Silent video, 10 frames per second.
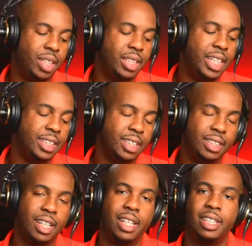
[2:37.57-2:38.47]
data is
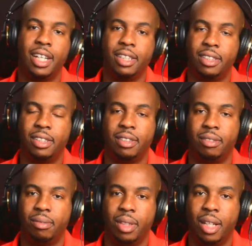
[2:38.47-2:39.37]
a thing that
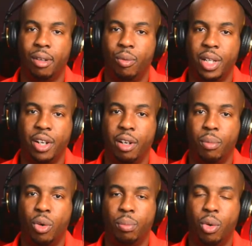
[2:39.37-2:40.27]
we're hearing
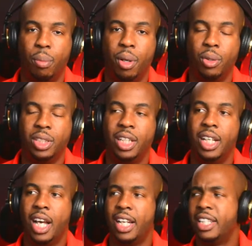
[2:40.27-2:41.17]
more and more about.
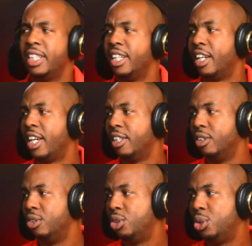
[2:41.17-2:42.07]
And I think there are kind
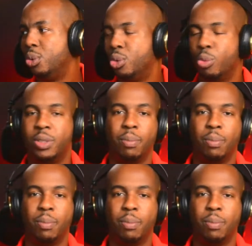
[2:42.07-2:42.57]
of two groups of